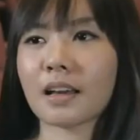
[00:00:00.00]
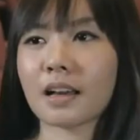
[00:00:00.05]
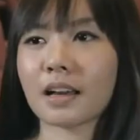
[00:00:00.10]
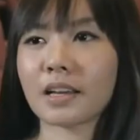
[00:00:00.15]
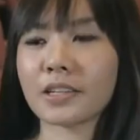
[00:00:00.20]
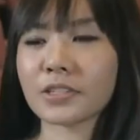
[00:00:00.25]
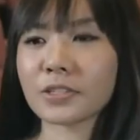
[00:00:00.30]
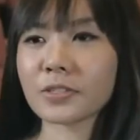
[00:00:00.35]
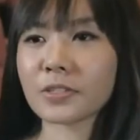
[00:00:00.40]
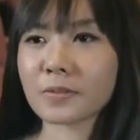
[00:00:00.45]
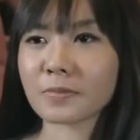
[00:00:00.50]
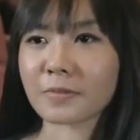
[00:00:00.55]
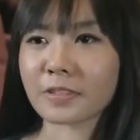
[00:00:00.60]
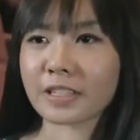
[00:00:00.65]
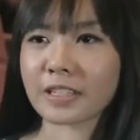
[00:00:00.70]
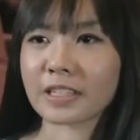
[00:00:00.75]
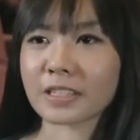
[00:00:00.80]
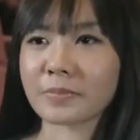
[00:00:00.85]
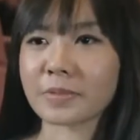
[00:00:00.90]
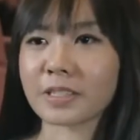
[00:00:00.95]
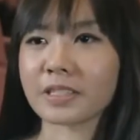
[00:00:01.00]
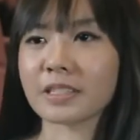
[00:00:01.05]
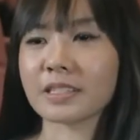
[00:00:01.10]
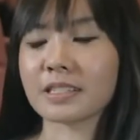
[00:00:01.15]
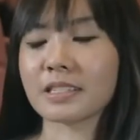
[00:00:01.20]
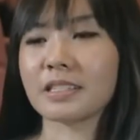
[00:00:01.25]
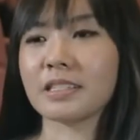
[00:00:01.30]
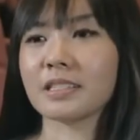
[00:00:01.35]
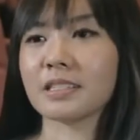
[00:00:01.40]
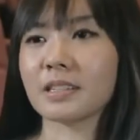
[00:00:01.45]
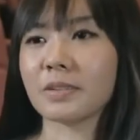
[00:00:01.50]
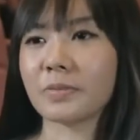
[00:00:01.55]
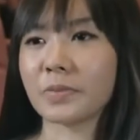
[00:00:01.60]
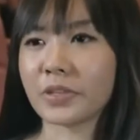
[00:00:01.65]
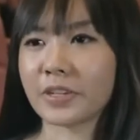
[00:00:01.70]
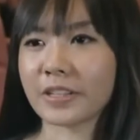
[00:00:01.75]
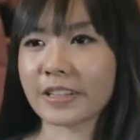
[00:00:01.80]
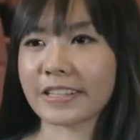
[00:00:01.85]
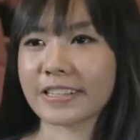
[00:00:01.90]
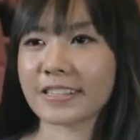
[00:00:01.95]
I chose Monash because it is a
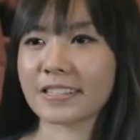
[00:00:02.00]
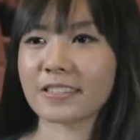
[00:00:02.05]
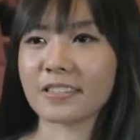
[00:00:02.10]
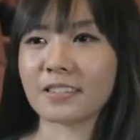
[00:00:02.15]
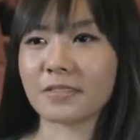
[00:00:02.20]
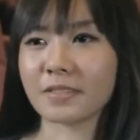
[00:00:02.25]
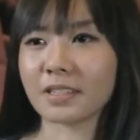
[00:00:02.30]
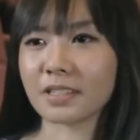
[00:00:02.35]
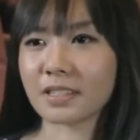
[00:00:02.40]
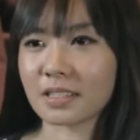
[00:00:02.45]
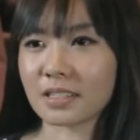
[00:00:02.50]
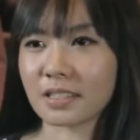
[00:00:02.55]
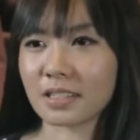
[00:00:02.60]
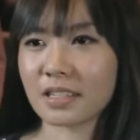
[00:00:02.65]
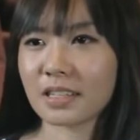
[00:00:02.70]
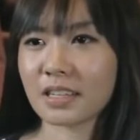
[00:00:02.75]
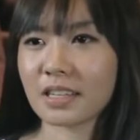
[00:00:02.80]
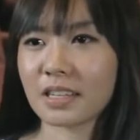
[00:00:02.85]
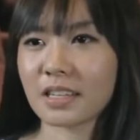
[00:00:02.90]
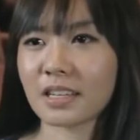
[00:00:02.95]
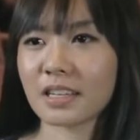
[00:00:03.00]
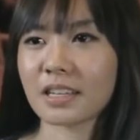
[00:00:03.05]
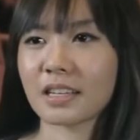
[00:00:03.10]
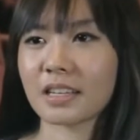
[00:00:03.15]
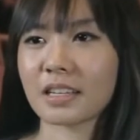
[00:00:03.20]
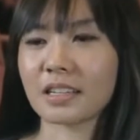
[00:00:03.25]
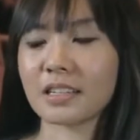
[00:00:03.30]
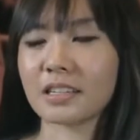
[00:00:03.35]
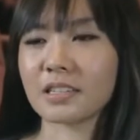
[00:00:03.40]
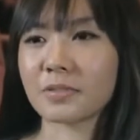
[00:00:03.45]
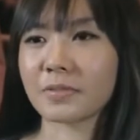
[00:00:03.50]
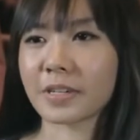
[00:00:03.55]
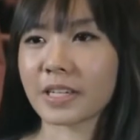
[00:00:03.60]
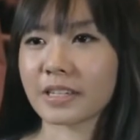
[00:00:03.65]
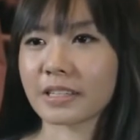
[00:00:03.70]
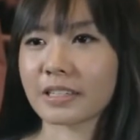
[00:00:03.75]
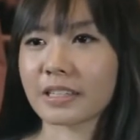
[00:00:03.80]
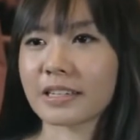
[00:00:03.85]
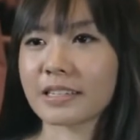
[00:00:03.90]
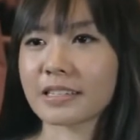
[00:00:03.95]
world-class university, it is
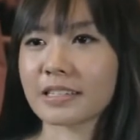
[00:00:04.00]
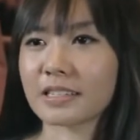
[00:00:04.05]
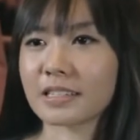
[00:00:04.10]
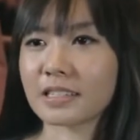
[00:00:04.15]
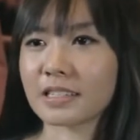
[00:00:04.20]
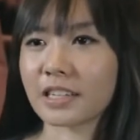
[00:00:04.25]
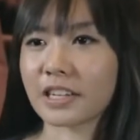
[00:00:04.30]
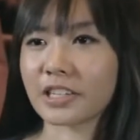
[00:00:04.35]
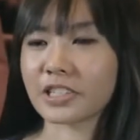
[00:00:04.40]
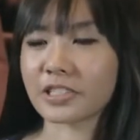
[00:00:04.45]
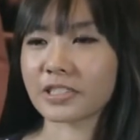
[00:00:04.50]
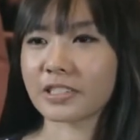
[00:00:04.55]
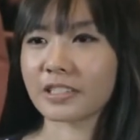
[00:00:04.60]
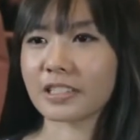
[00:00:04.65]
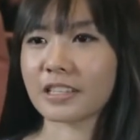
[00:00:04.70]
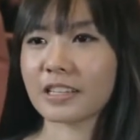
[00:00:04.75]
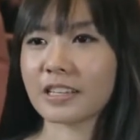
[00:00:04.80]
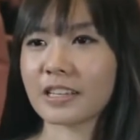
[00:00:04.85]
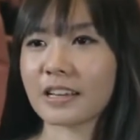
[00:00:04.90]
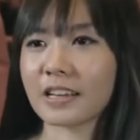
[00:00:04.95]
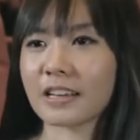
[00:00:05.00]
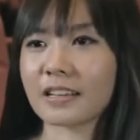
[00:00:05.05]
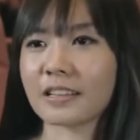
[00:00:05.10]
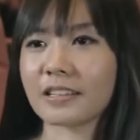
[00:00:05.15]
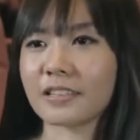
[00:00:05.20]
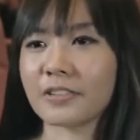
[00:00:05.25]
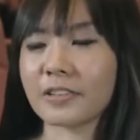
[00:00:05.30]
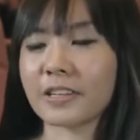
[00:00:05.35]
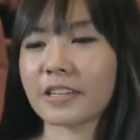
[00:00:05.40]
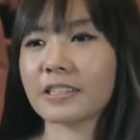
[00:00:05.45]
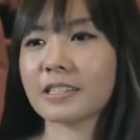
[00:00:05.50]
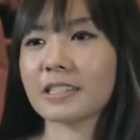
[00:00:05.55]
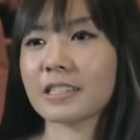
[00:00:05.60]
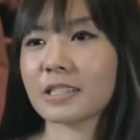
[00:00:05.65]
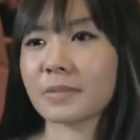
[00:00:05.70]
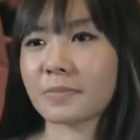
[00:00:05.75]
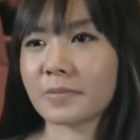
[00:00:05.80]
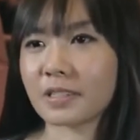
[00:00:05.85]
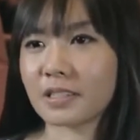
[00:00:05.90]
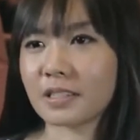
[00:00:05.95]
recognized internationally, and you get to
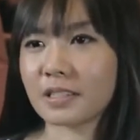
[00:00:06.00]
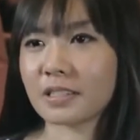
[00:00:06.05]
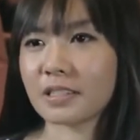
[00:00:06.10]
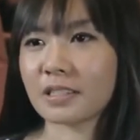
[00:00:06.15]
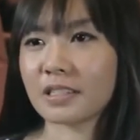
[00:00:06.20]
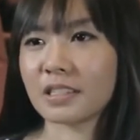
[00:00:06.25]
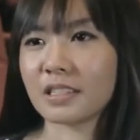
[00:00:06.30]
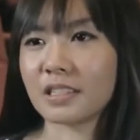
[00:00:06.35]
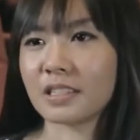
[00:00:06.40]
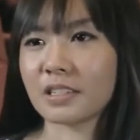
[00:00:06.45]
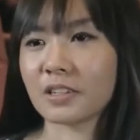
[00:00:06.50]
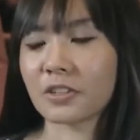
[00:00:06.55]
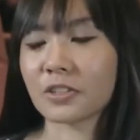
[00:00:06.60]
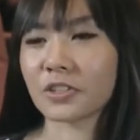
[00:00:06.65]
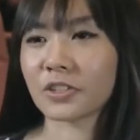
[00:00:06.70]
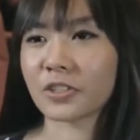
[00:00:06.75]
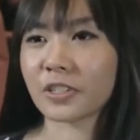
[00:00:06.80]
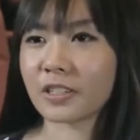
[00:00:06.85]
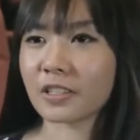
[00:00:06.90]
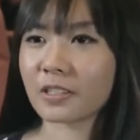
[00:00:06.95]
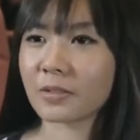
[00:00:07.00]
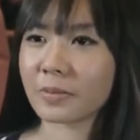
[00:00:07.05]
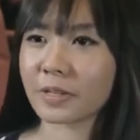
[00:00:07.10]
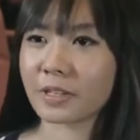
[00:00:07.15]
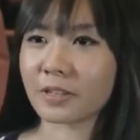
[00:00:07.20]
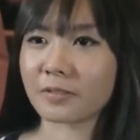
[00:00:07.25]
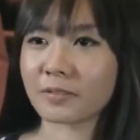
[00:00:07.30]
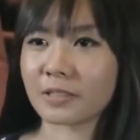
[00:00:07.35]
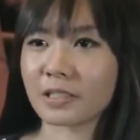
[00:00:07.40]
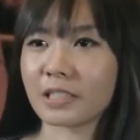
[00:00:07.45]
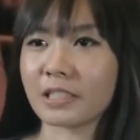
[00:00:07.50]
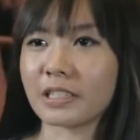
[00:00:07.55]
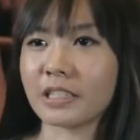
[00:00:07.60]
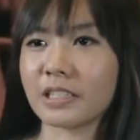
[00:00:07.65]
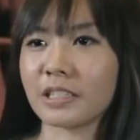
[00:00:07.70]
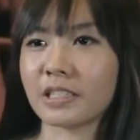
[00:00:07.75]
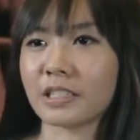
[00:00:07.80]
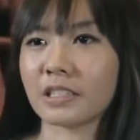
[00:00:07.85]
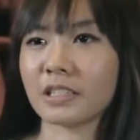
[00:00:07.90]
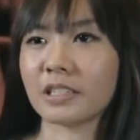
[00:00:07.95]
experience the Australian way of
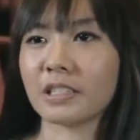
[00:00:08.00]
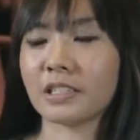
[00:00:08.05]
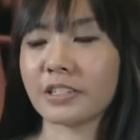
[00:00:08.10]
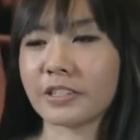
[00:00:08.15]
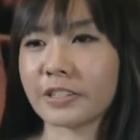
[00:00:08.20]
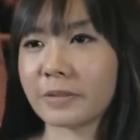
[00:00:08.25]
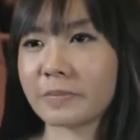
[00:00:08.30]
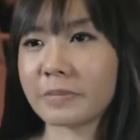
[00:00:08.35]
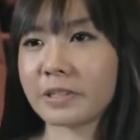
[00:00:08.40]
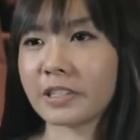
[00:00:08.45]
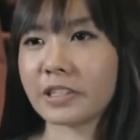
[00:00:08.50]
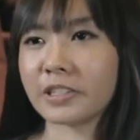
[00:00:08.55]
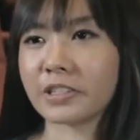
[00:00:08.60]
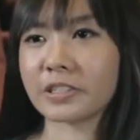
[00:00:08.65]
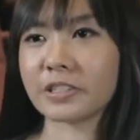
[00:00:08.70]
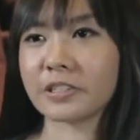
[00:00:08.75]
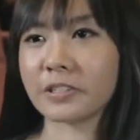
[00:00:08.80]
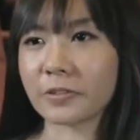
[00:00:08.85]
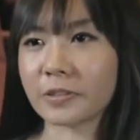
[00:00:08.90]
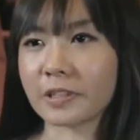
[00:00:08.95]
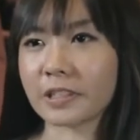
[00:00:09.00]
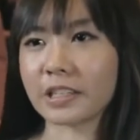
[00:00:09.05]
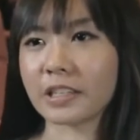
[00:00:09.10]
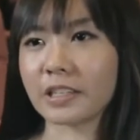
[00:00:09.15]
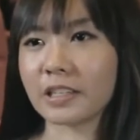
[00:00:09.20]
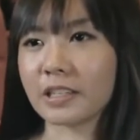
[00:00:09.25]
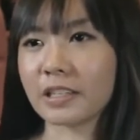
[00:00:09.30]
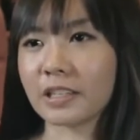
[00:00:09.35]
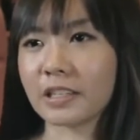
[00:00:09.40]
learning here in Malaysia locally.